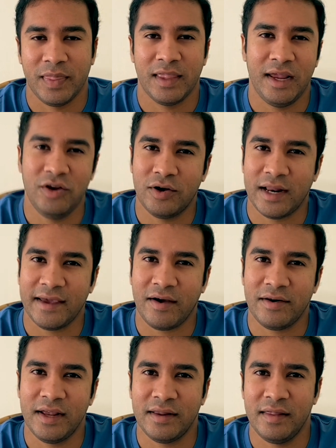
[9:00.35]
Then you click
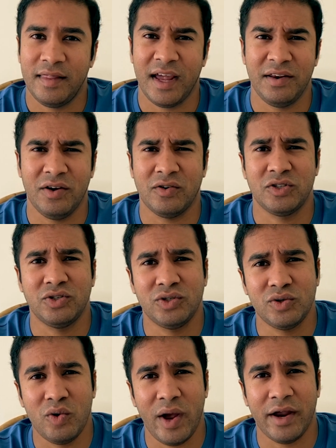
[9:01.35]
on it, then you're
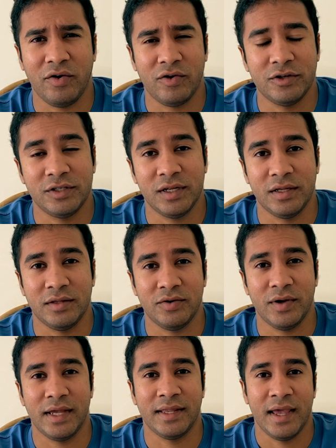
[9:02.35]
so engrossed
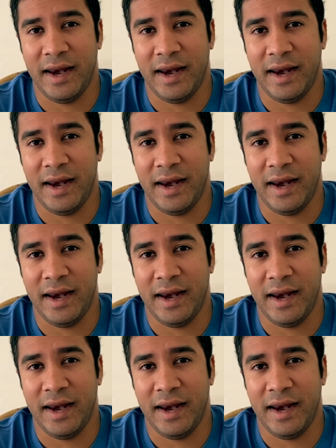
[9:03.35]
into it.